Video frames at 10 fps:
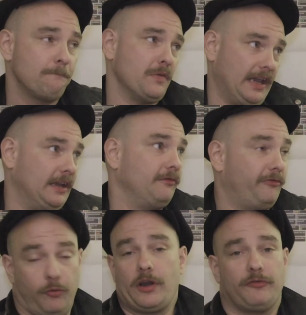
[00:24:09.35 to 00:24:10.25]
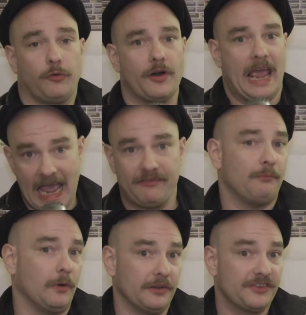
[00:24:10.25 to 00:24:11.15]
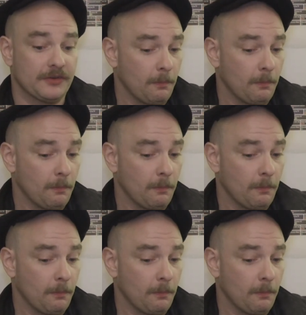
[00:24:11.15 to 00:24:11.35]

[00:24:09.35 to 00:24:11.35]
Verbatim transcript: in 44 and a half months